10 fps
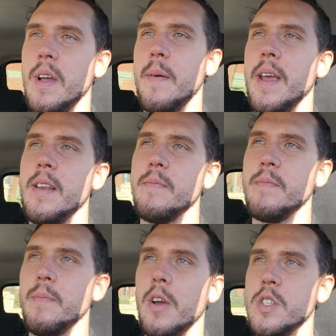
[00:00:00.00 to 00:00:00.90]
I
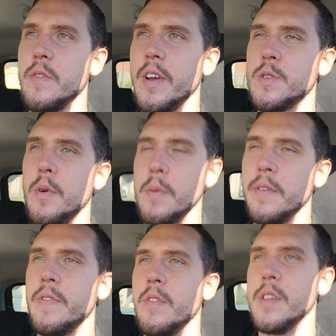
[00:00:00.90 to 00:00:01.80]
mean, most of us
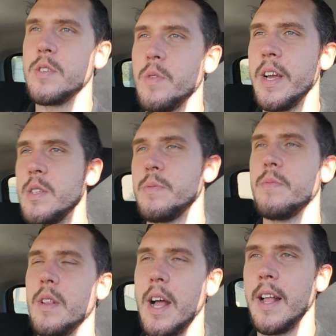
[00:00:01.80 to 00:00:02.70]
probably feel this way,
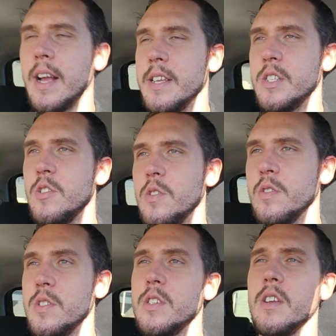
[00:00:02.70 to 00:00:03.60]
like us
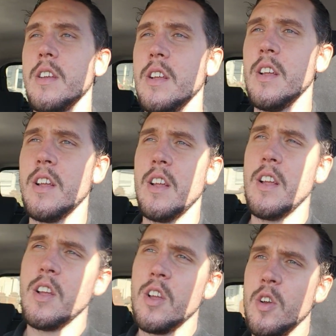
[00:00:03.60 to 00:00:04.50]
dudes,
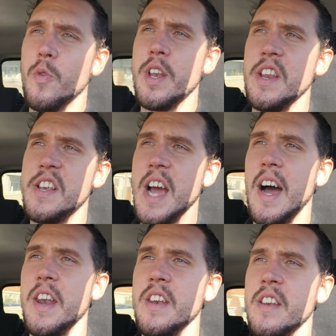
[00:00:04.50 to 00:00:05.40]
when you're
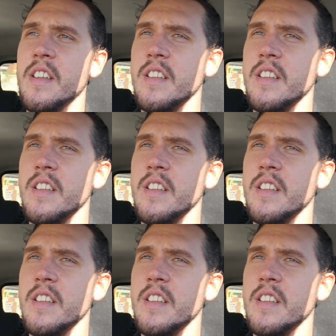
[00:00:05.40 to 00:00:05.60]
done,